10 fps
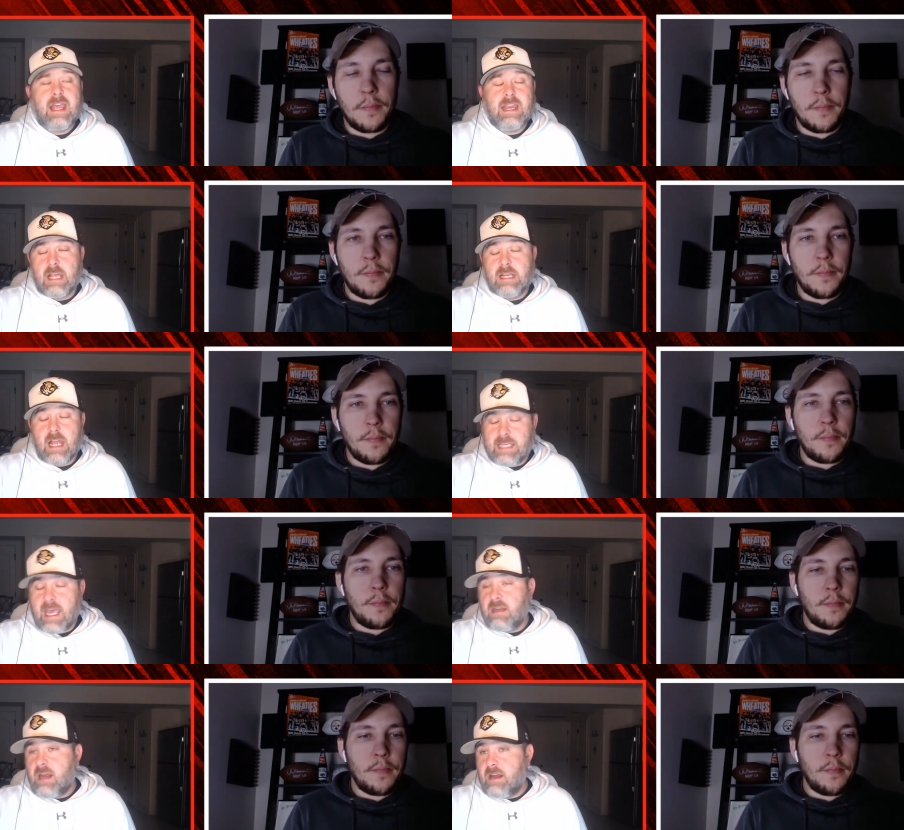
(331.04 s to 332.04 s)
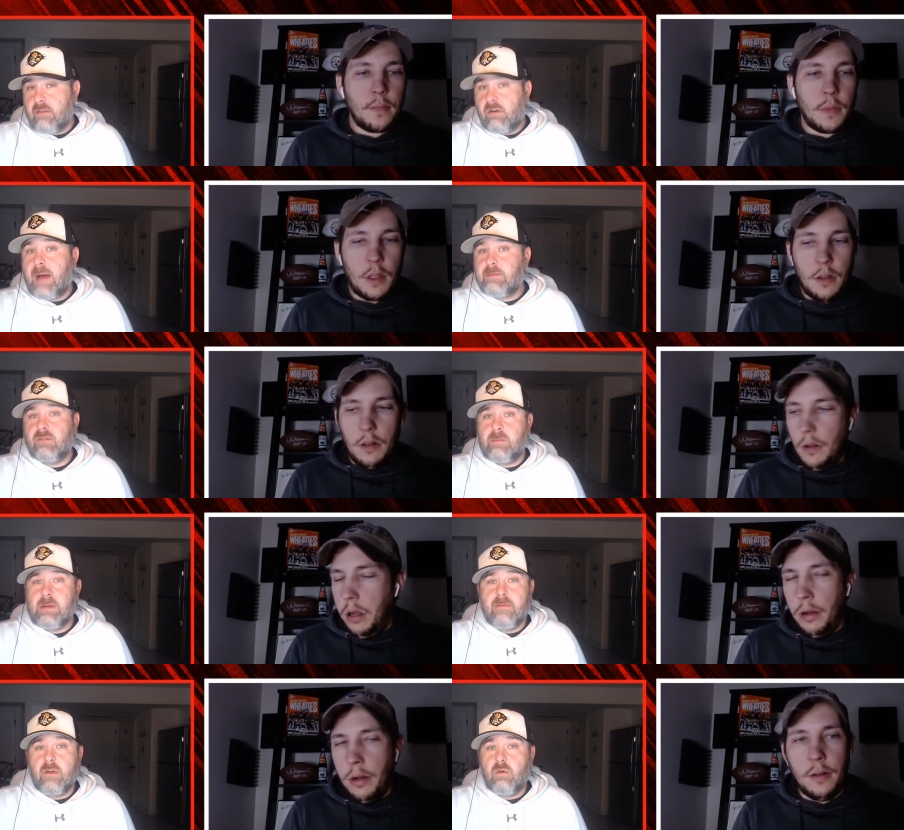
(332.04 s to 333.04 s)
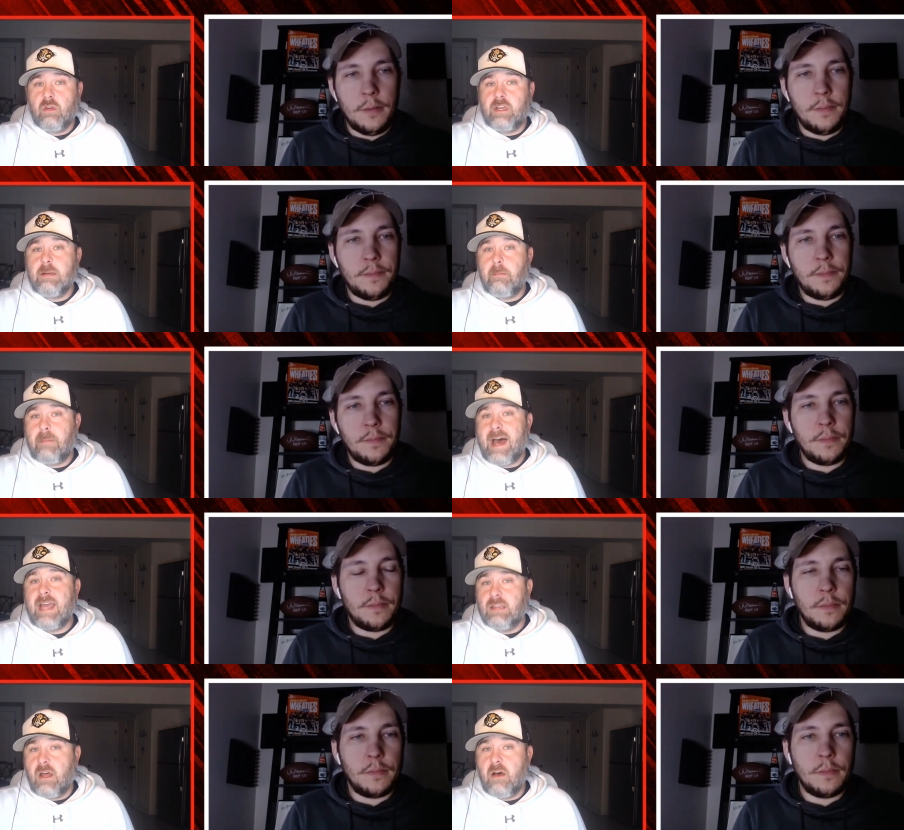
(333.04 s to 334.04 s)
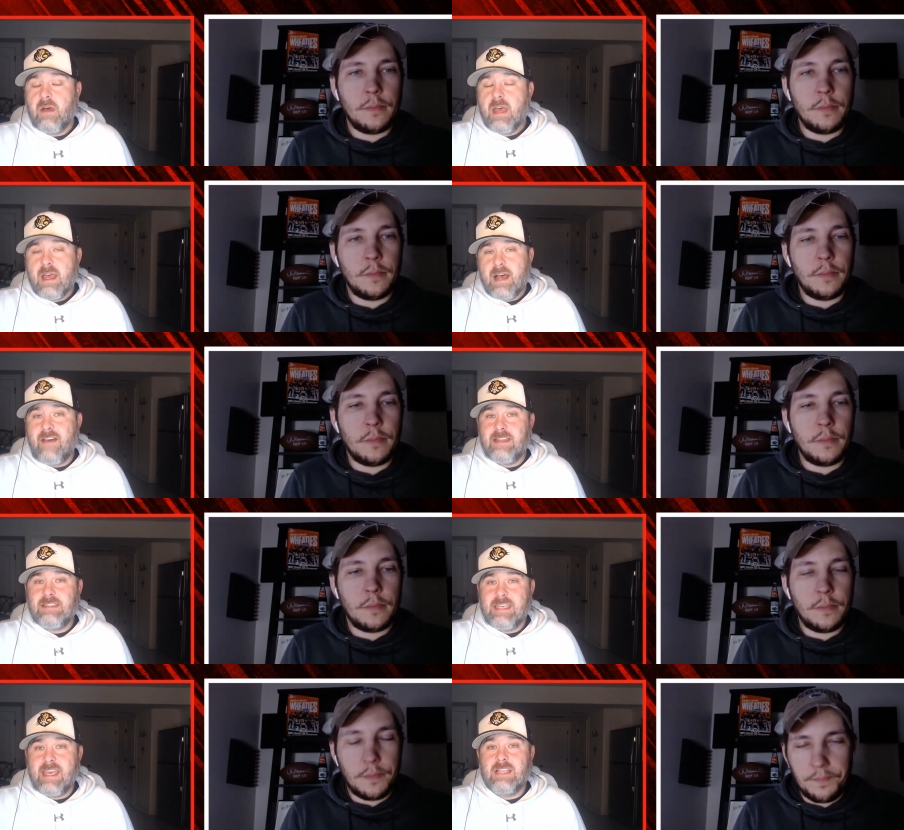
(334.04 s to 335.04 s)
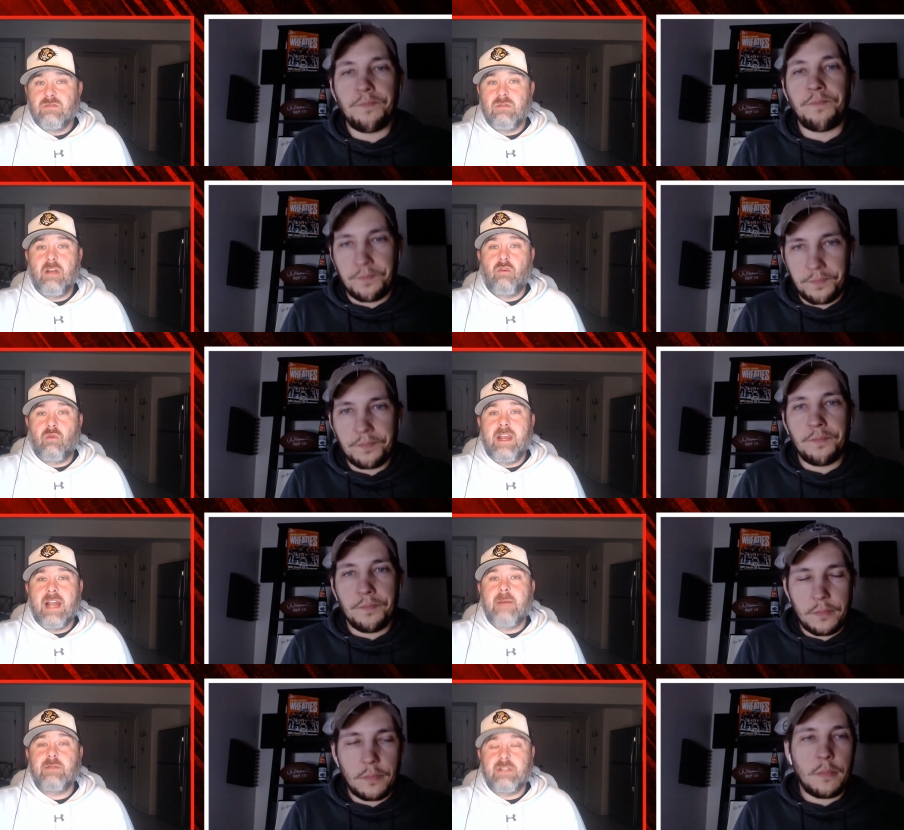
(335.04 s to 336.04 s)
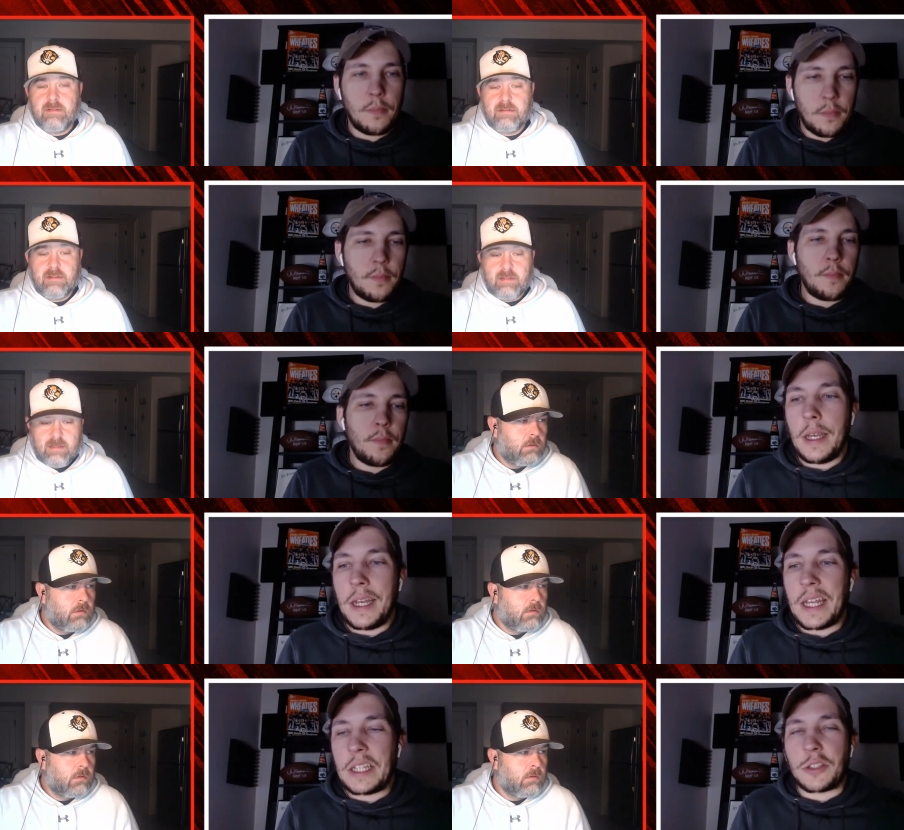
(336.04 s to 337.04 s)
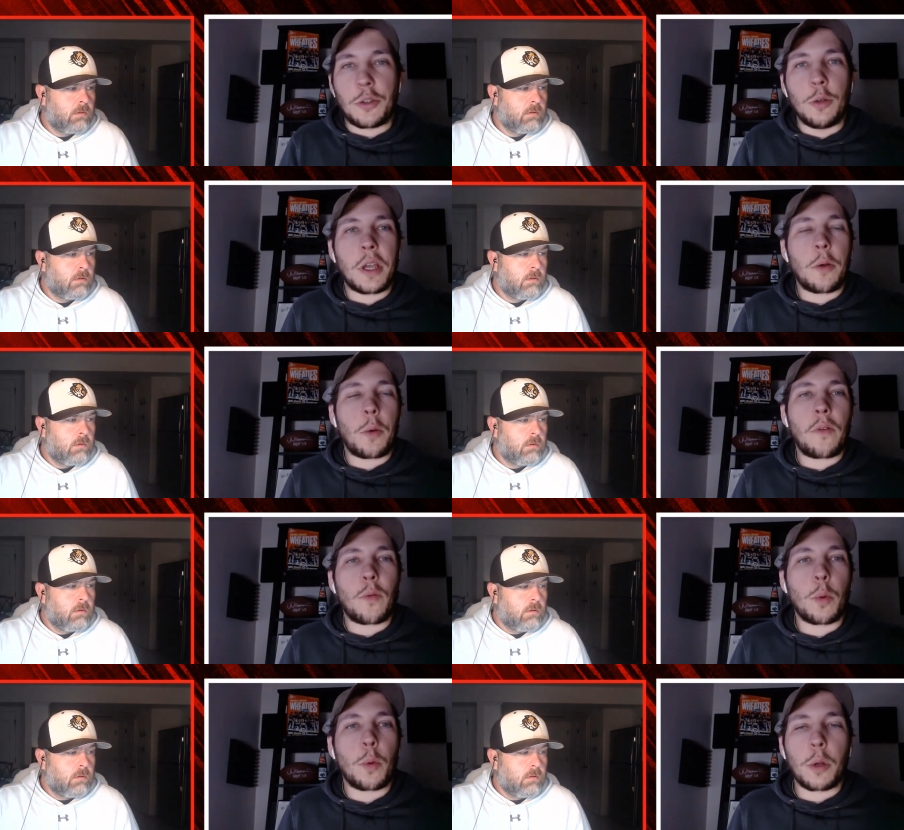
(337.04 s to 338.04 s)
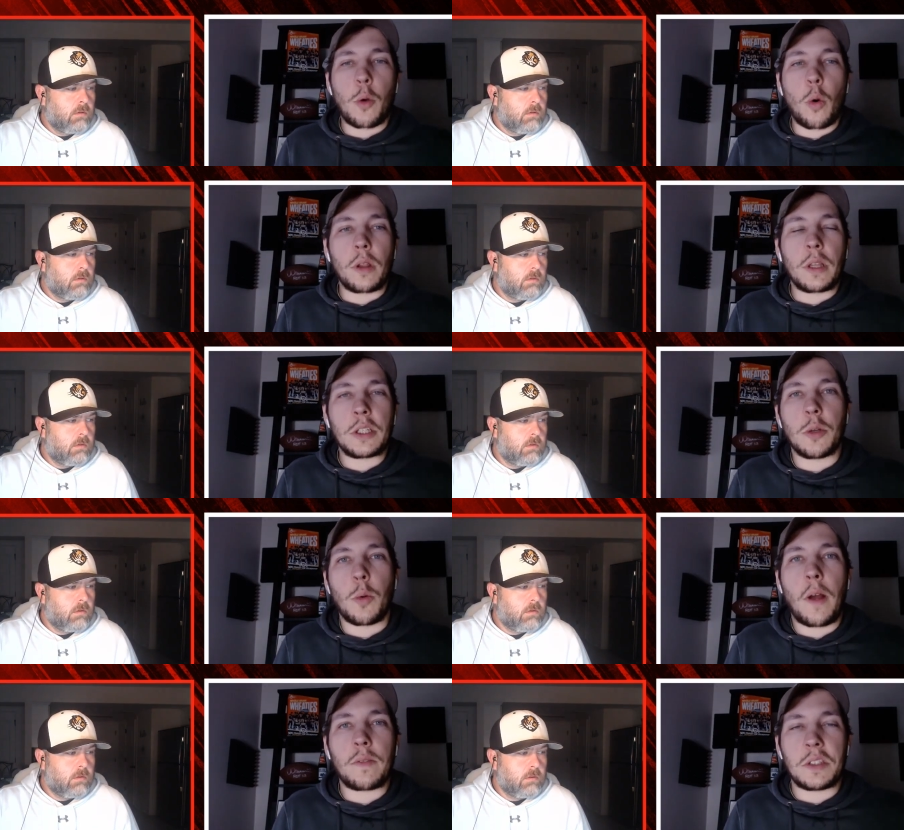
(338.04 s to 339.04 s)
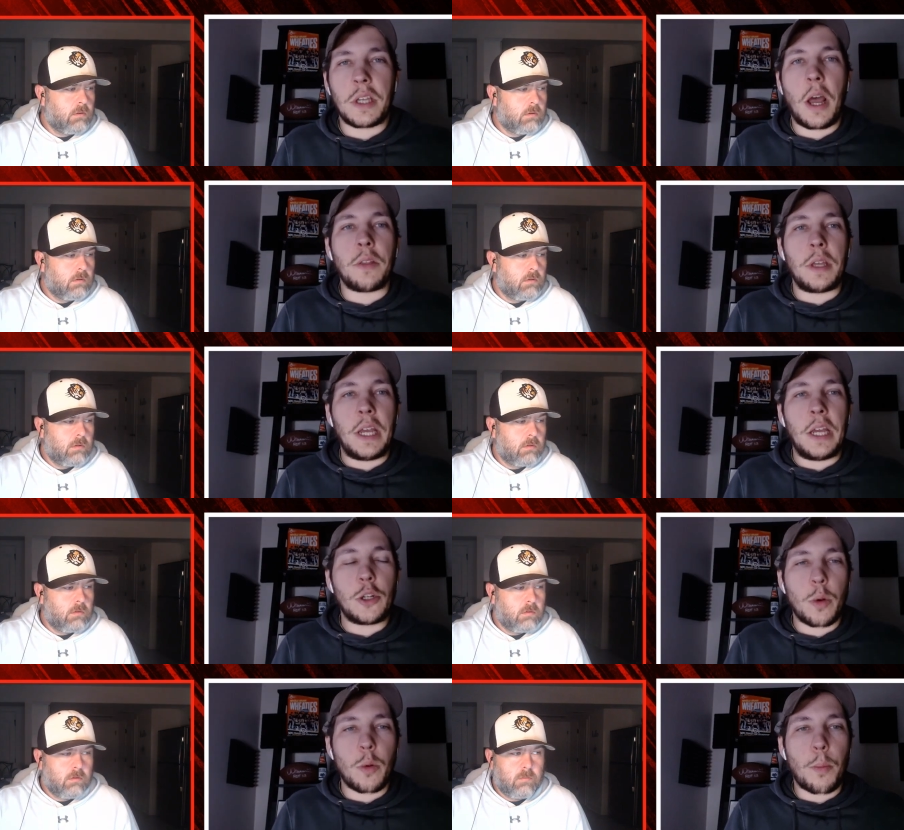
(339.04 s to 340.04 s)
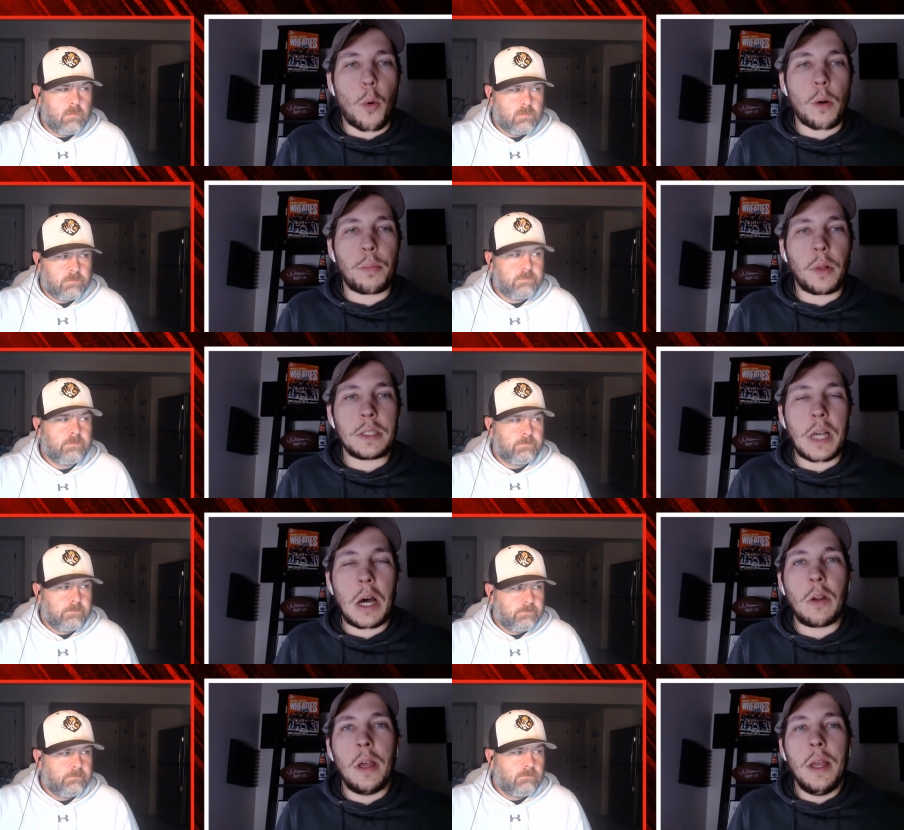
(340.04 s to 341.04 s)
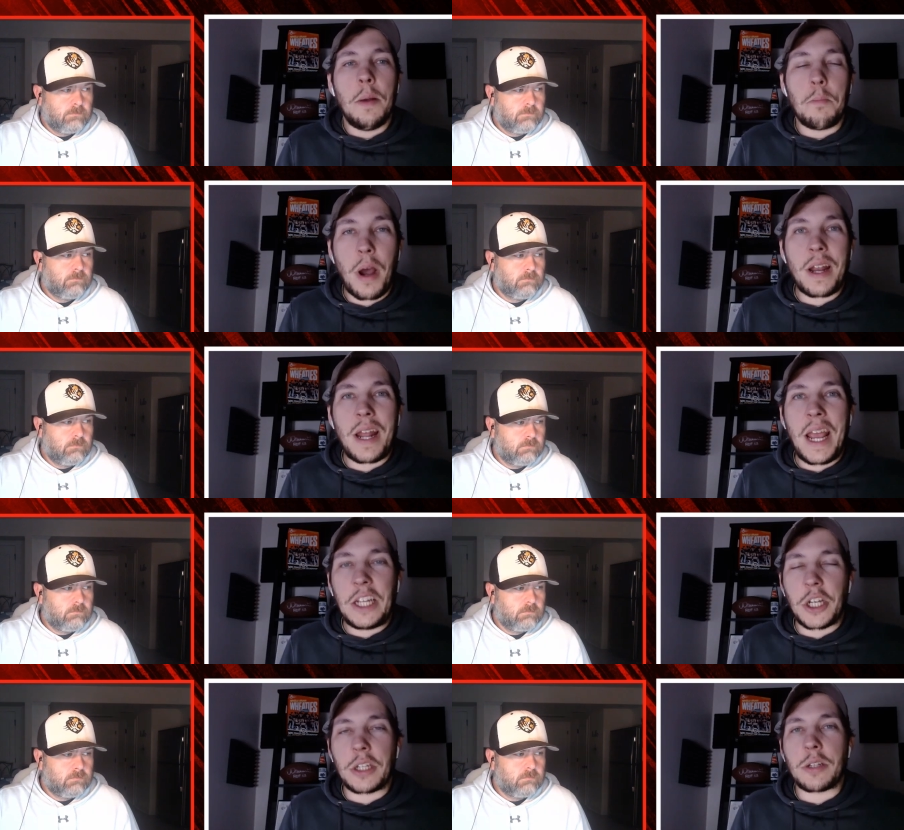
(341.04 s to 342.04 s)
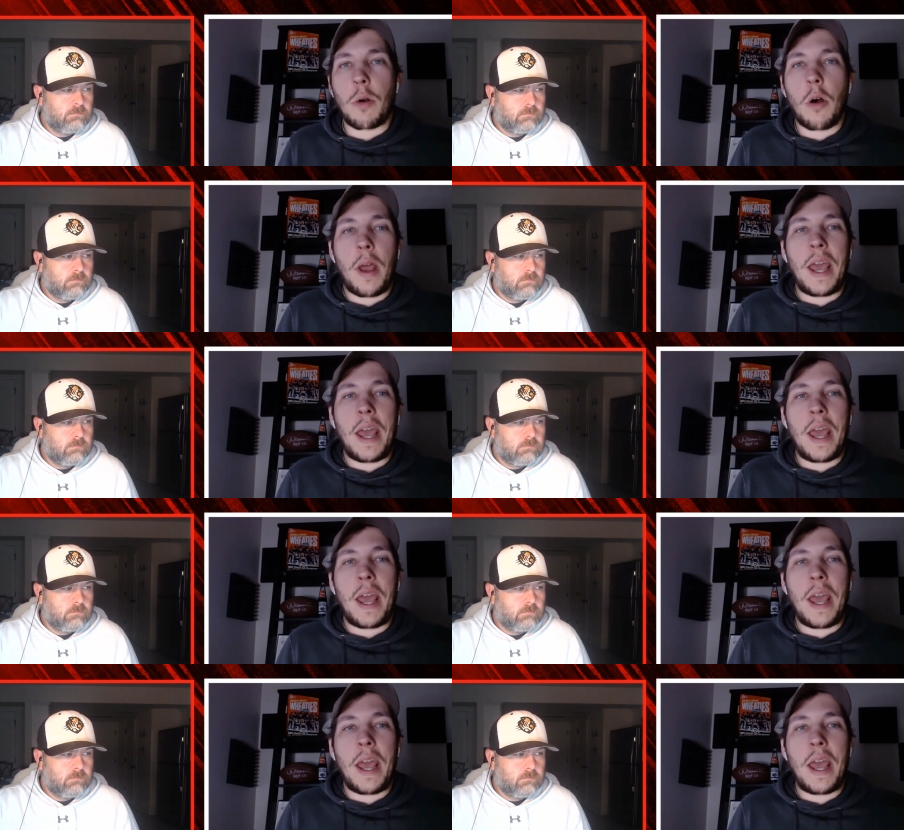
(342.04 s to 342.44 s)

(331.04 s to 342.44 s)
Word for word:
Speaker 1: And he, again, another option for people. If they're looking to buy low, I think T Higgins would be a great option.
Speaker 2: It is Tuesday whenever we're recording this, so we'll have to see how the injury report plays out. But A.J. Terrell